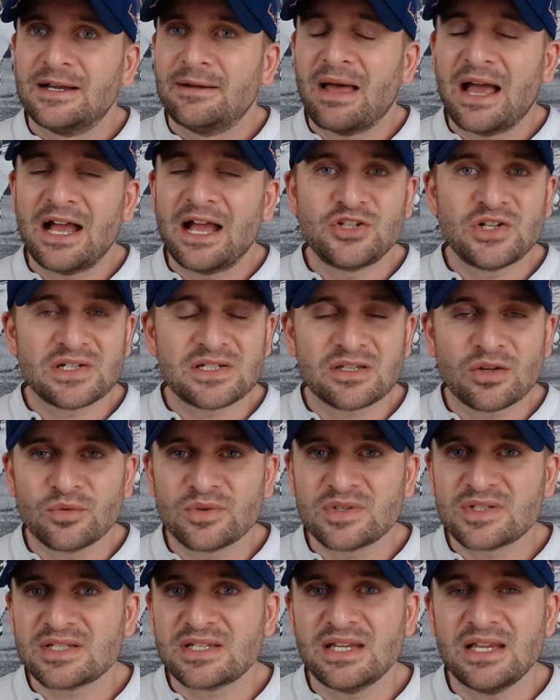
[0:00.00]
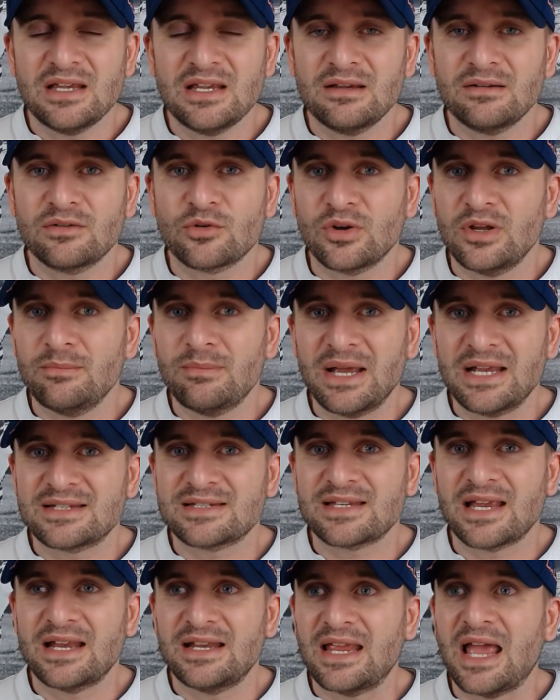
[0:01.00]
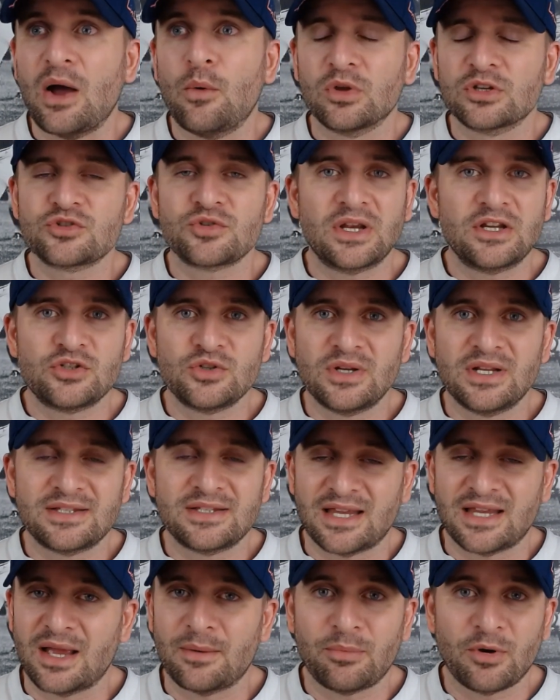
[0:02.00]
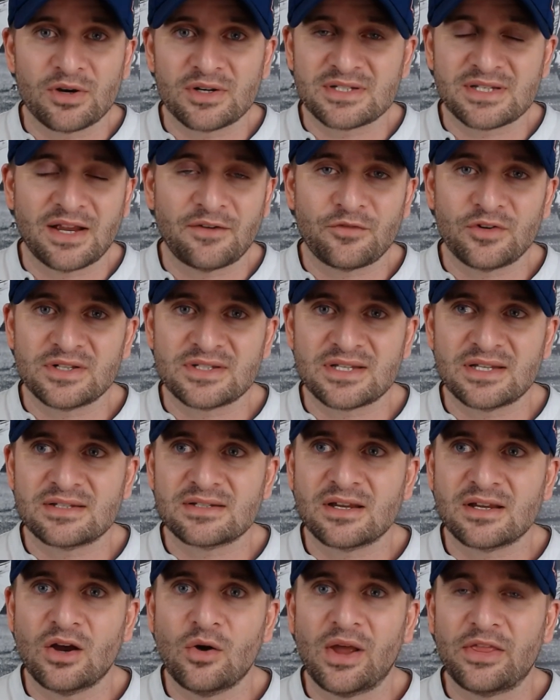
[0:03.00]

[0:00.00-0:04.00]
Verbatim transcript: I just don't see Green Bay saying, yeah, we'll trade you to Tampa or San Francisco.